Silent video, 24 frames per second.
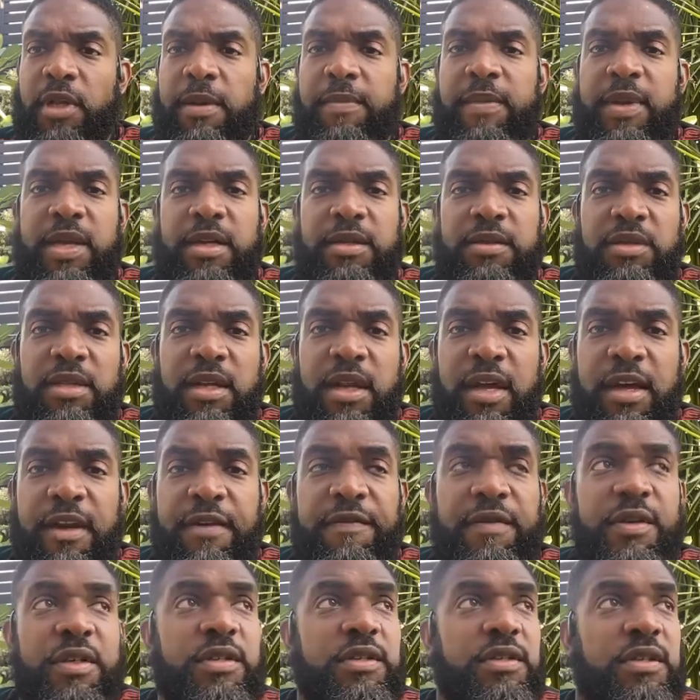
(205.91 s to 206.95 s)
because a lot
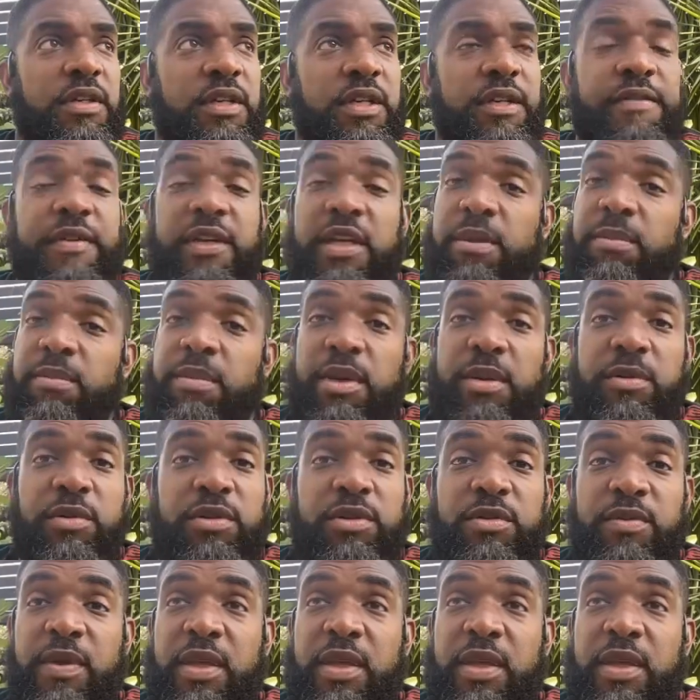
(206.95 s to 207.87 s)
of us are living in bubbles.